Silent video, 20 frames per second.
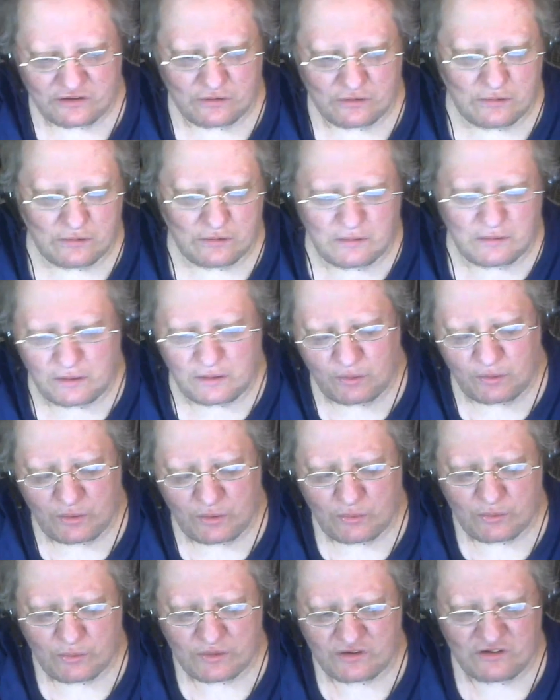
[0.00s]
it. Oh, I
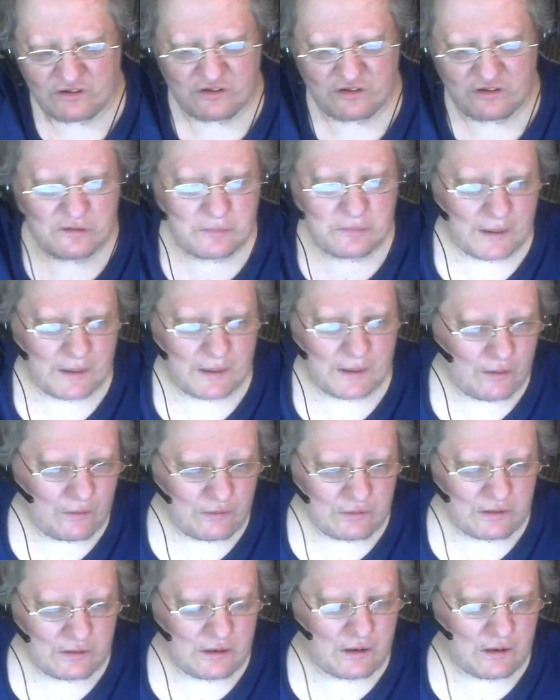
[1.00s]
wonder what this is
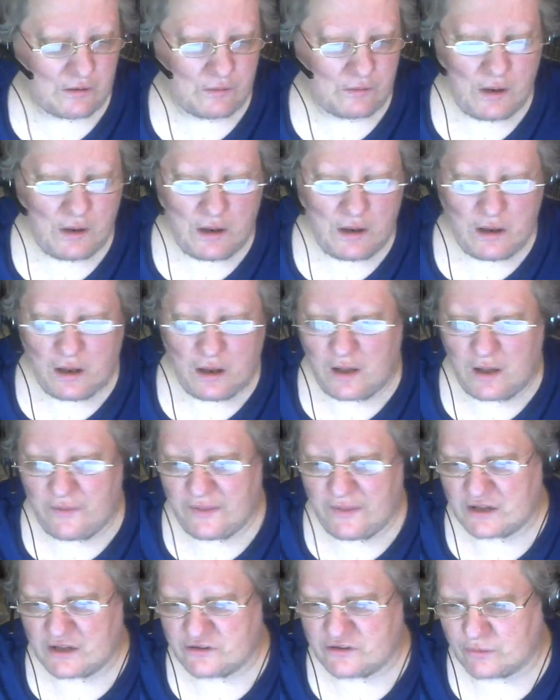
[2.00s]
about, and
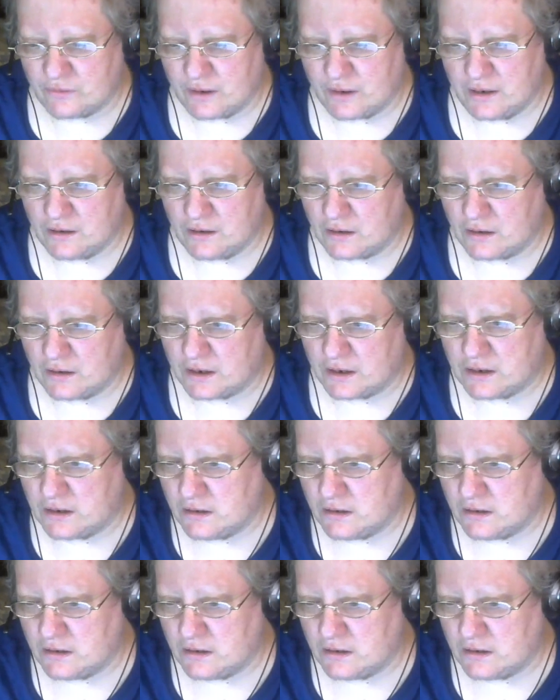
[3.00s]
that's why, like,